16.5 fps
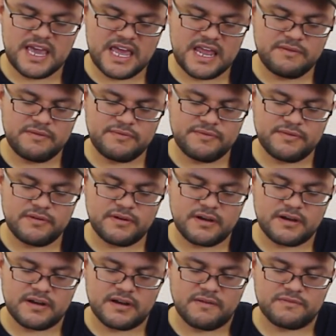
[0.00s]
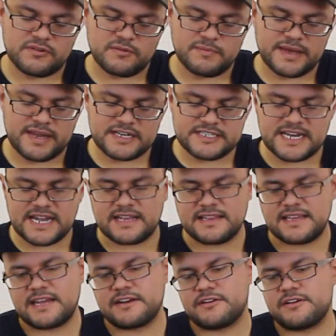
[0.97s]
And if you feel uncomfortable making a
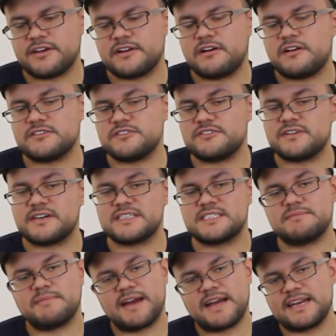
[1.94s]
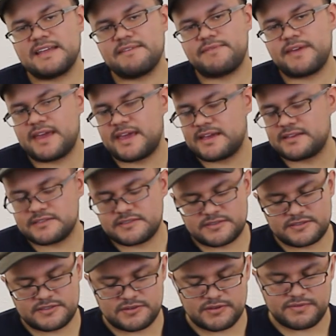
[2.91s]
jack-o'-lantern, you can also do a smiley
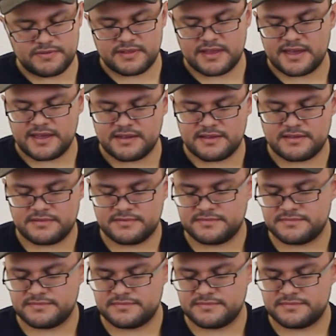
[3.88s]
face too if you like.